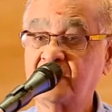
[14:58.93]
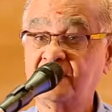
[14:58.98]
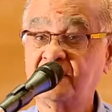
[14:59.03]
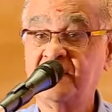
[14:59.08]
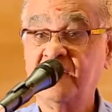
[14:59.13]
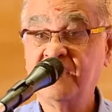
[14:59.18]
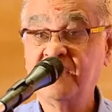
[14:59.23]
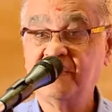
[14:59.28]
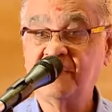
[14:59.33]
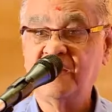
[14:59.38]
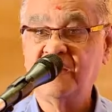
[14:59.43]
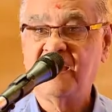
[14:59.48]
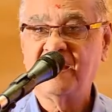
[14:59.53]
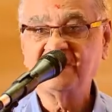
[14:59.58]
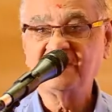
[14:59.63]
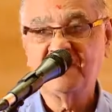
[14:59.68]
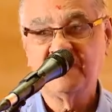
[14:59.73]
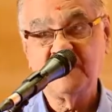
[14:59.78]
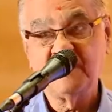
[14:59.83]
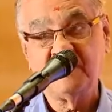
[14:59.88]
Then I will
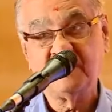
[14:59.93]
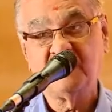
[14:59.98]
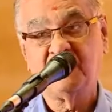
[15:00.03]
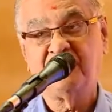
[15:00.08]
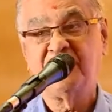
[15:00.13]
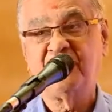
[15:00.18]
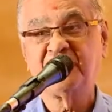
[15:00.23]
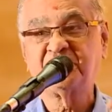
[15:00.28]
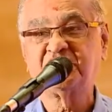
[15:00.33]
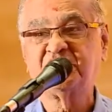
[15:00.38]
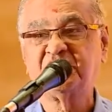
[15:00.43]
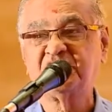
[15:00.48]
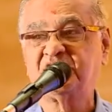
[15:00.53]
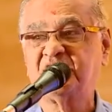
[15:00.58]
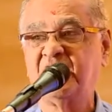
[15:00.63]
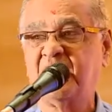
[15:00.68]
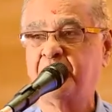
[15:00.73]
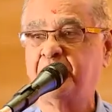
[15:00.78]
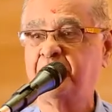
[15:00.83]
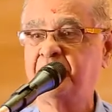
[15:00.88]
ask him give the first
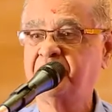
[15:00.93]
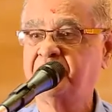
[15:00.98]
step.